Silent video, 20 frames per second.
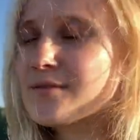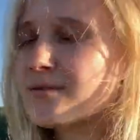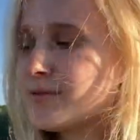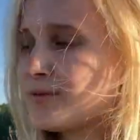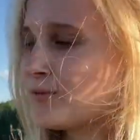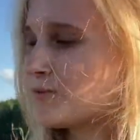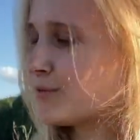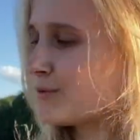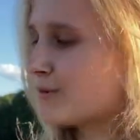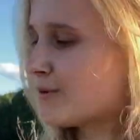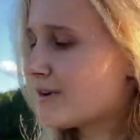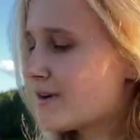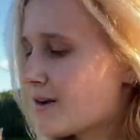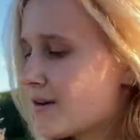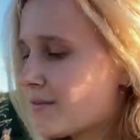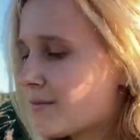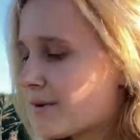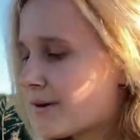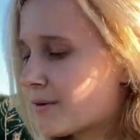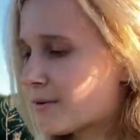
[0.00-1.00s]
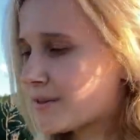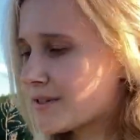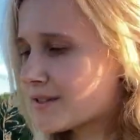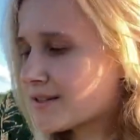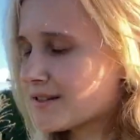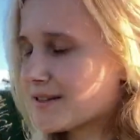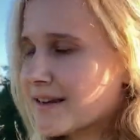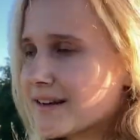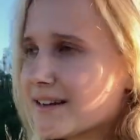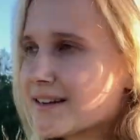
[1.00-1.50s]
to do when I
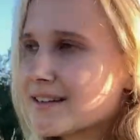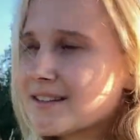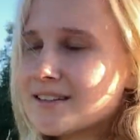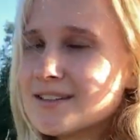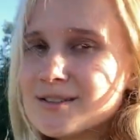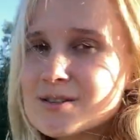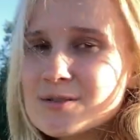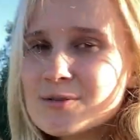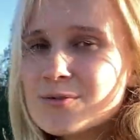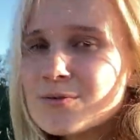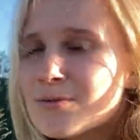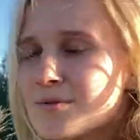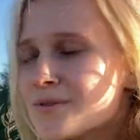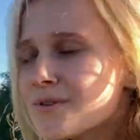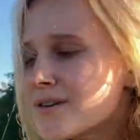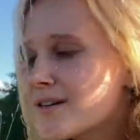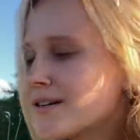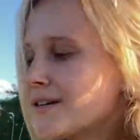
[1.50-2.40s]
was like in the school